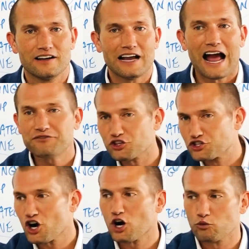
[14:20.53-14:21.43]
After
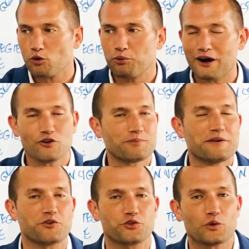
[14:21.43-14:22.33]
Sean role played with me
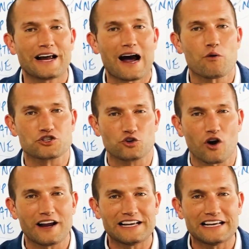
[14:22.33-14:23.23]
for three hours
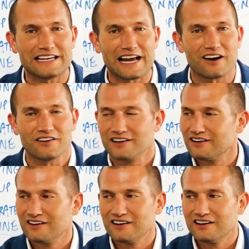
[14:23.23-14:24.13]
grinding it down,
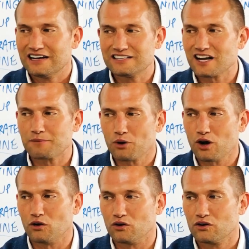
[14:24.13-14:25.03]
he's like,
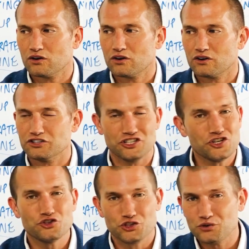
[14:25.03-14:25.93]
bro, do
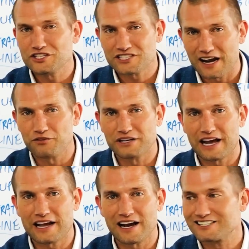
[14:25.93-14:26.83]
you do this every
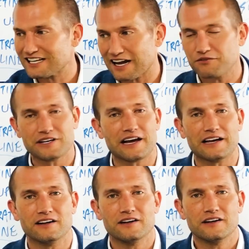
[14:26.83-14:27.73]
day? I said, every day.
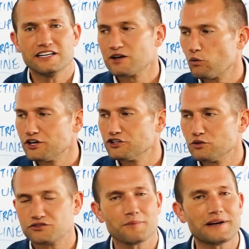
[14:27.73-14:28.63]
He said, what do you do
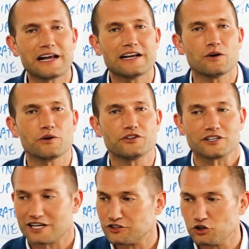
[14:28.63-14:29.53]
if somebody ain't here with you? I
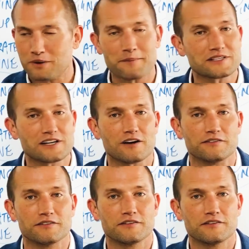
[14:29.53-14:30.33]
said, I do it by myself.